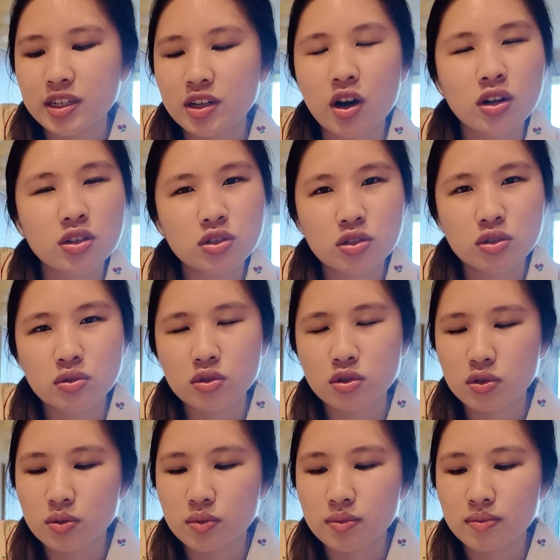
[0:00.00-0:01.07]
Gone too
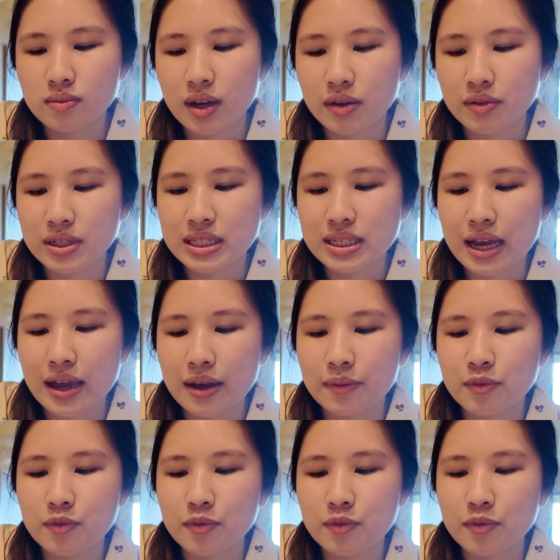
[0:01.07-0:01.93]
soon, I would say.